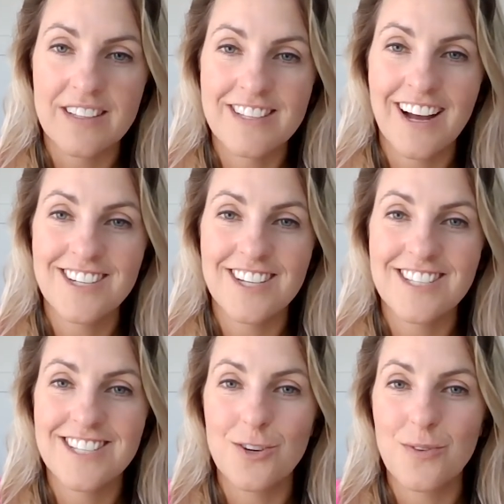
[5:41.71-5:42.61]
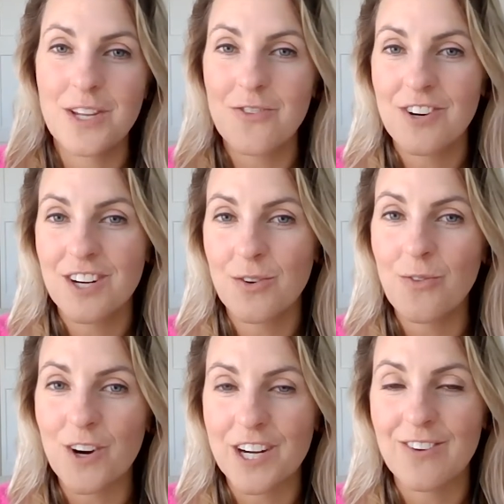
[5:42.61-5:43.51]
It's not just, when you were
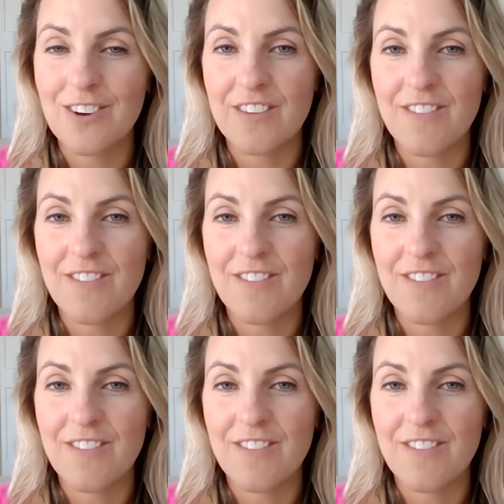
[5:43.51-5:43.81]
working with